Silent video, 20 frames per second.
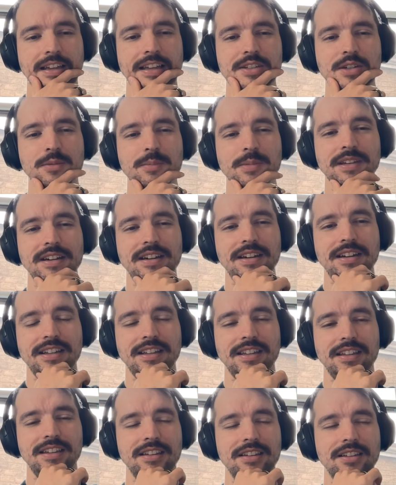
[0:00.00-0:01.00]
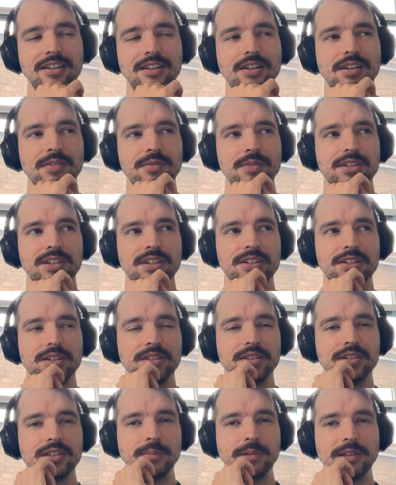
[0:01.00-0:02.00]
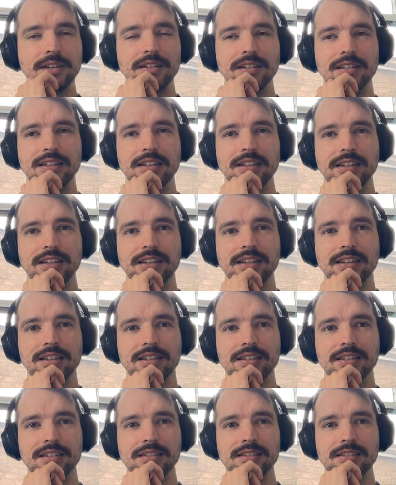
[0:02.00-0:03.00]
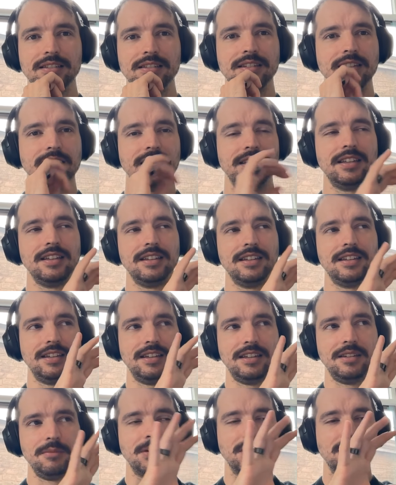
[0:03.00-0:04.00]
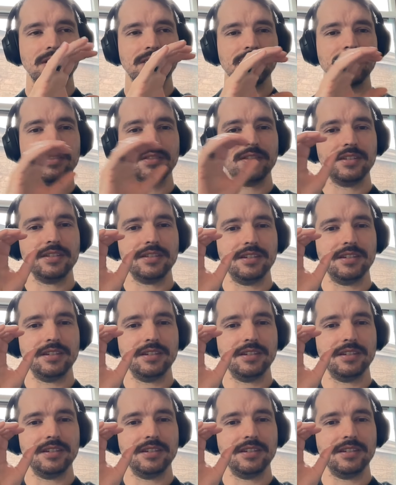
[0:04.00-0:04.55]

Has there been any conversations about like taking any parts of these